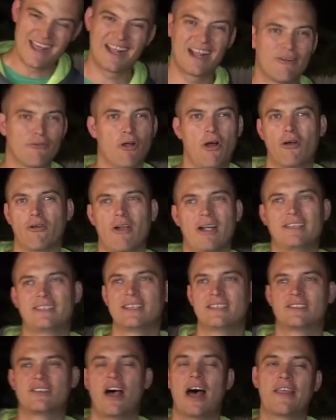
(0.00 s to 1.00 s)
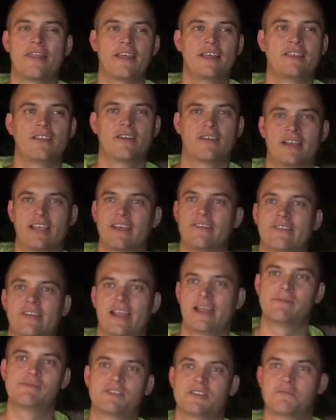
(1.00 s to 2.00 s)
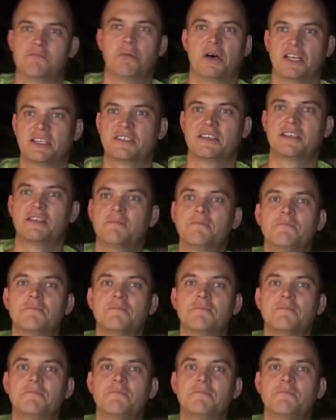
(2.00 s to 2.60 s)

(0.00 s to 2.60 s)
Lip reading: Yeah, they got roll racing, so I think their give a damn's just busted.